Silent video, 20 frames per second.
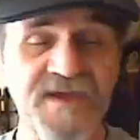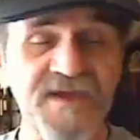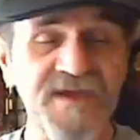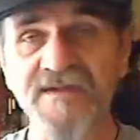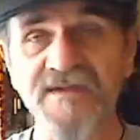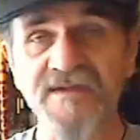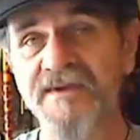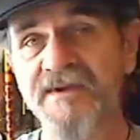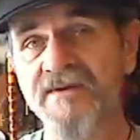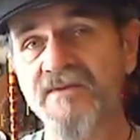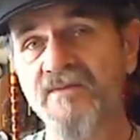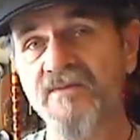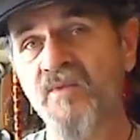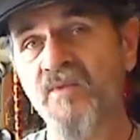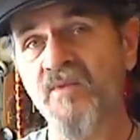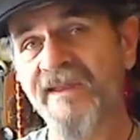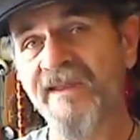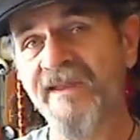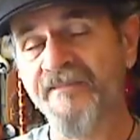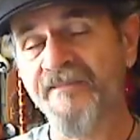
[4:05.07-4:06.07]
B, that
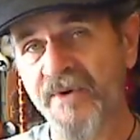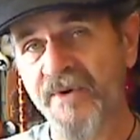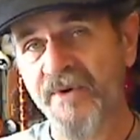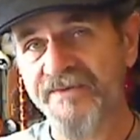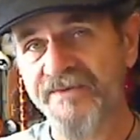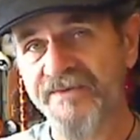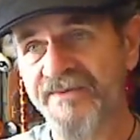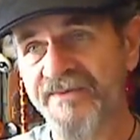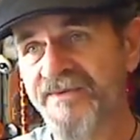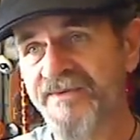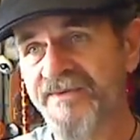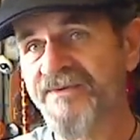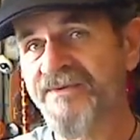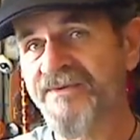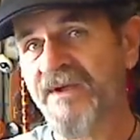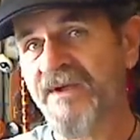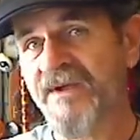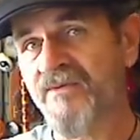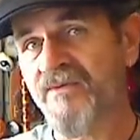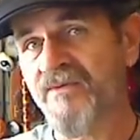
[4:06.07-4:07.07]
what I purchased
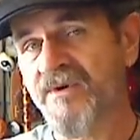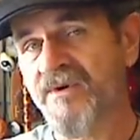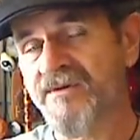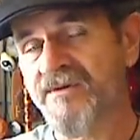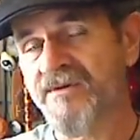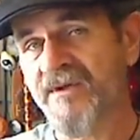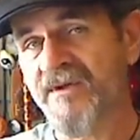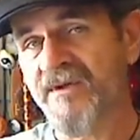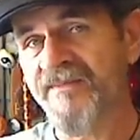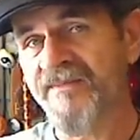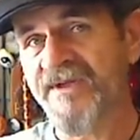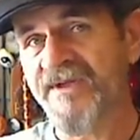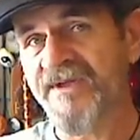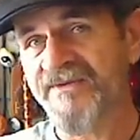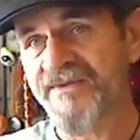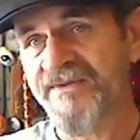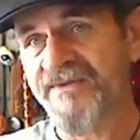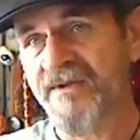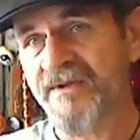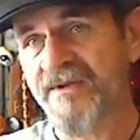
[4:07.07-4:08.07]
is not what I'm
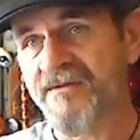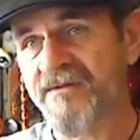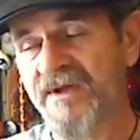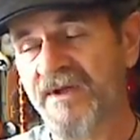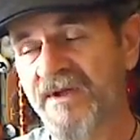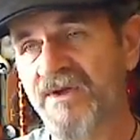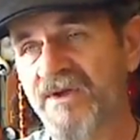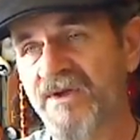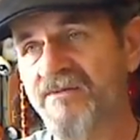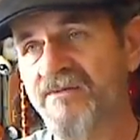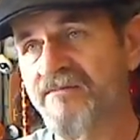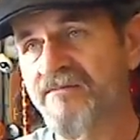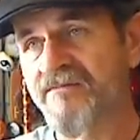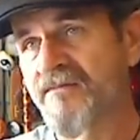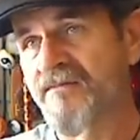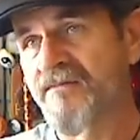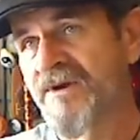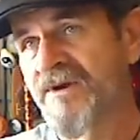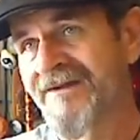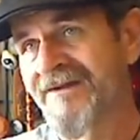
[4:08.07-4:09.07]
being sent.
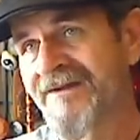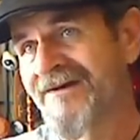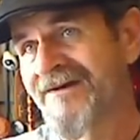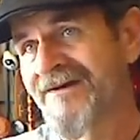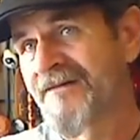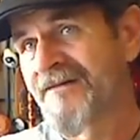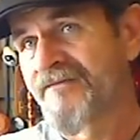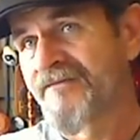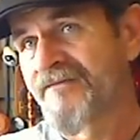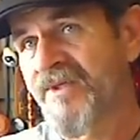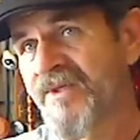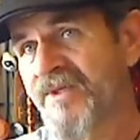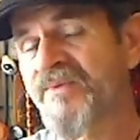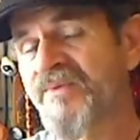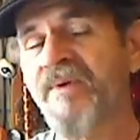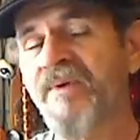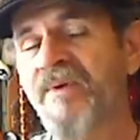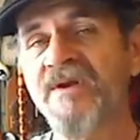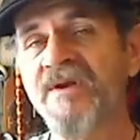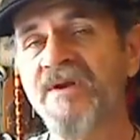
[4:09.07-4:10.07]

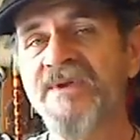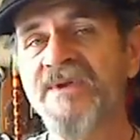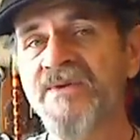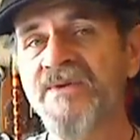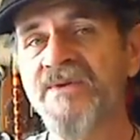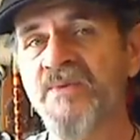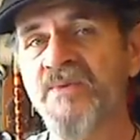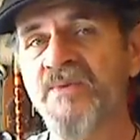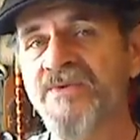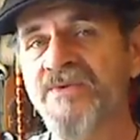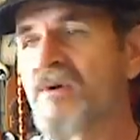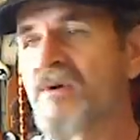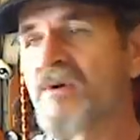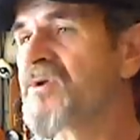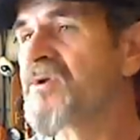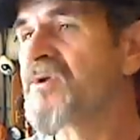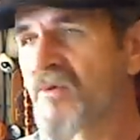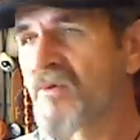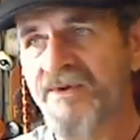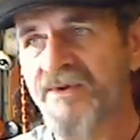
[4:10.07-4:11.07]
There's part of me who just wants to go,
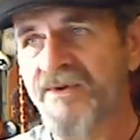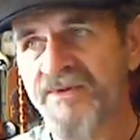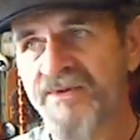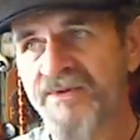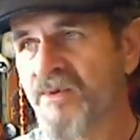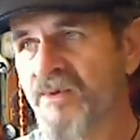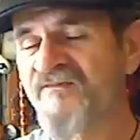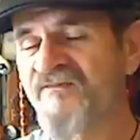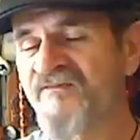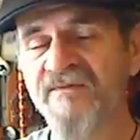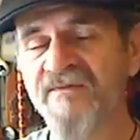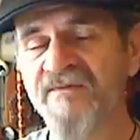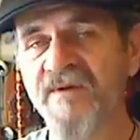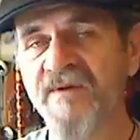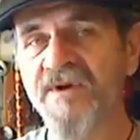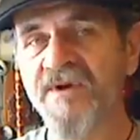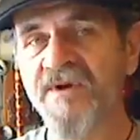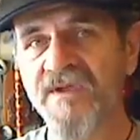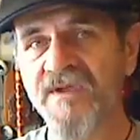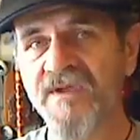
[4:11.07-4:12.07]
you know what, just refund
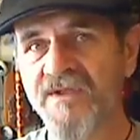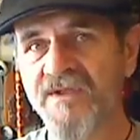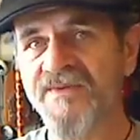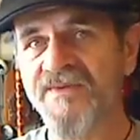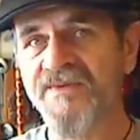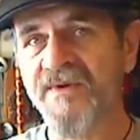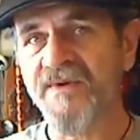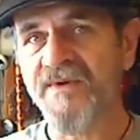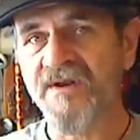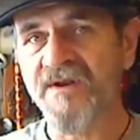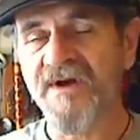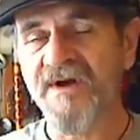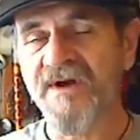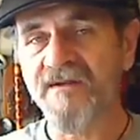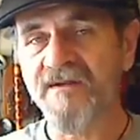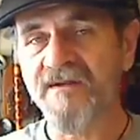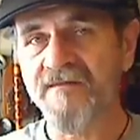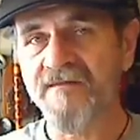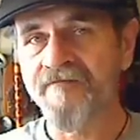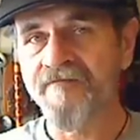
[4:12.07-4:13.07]
my money and let's forget
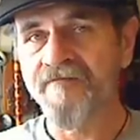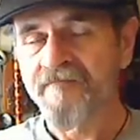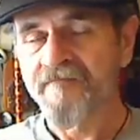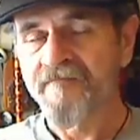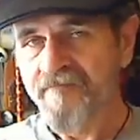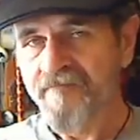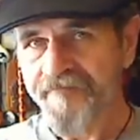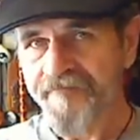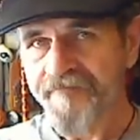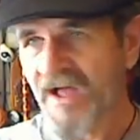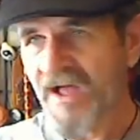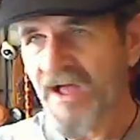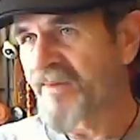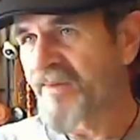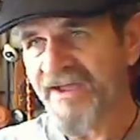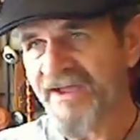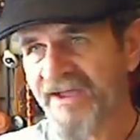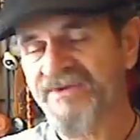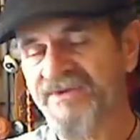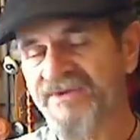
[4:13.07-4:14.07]
about it. I'll
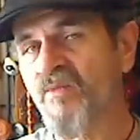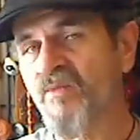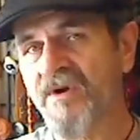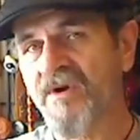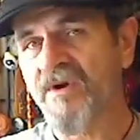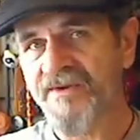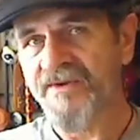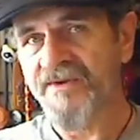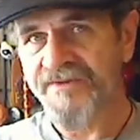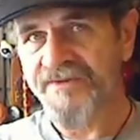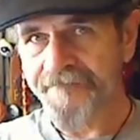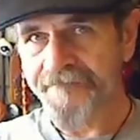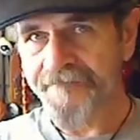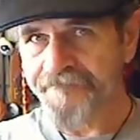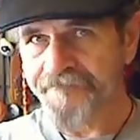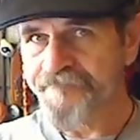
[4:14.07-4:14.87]
buy it somewhere else.